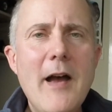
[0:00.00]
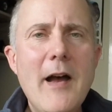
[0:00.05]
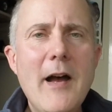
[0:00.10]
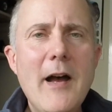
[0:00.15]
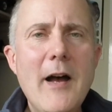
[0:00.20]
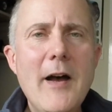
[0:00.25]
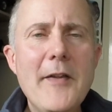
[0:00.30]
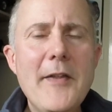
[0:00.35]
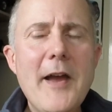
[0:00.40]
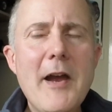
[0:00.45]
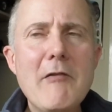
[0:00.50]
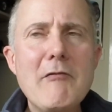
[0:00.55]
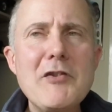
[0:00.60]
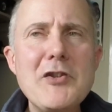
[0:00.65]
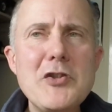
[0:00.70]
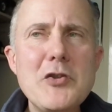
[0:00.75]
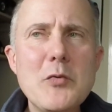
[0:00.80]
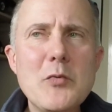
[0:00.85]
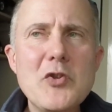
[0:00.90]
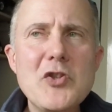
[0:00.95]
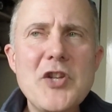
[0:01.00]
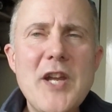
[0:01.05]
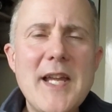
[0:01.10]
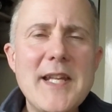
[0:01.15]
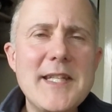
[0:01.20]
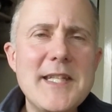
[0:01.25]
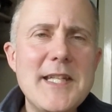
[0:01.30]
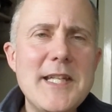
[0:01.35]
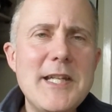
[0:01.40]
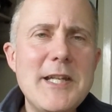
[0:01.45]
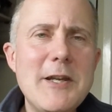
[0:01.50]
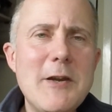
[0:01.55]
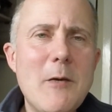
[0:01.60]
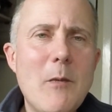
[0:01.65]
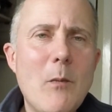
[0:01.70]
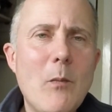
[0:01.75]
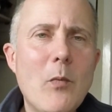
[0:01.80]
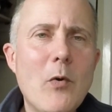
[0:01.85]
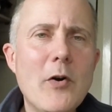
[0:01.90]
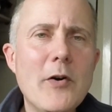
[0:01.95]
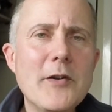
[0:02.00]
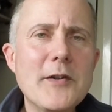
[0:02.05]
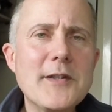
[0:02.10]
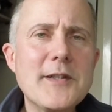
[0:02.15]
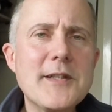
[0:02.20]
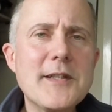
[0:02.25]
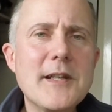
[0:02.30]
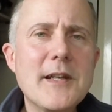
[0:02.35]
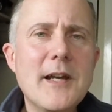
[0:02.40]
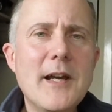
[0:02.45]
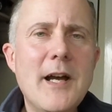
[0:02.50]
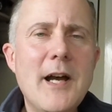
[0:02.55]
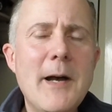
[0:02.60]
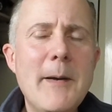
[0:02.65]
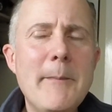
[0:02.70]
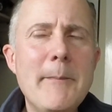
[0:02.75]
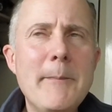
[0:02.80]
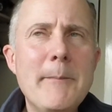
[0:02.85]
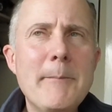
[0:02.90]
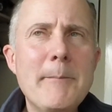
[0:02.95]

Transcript: That original chassis was a